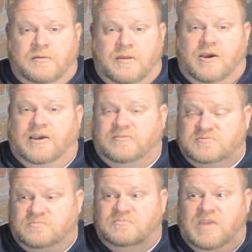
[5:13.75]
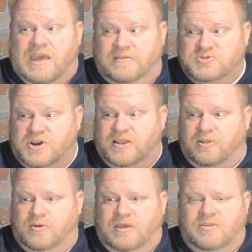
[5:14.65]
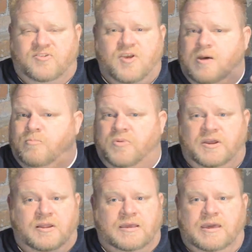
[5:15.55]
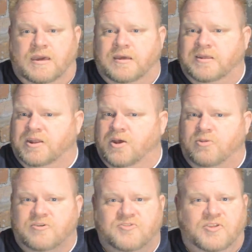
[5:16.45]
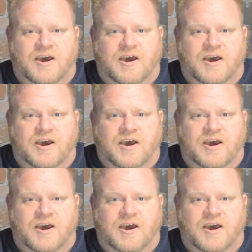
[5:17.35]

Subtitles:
I have tried looking this up, but again, you know, there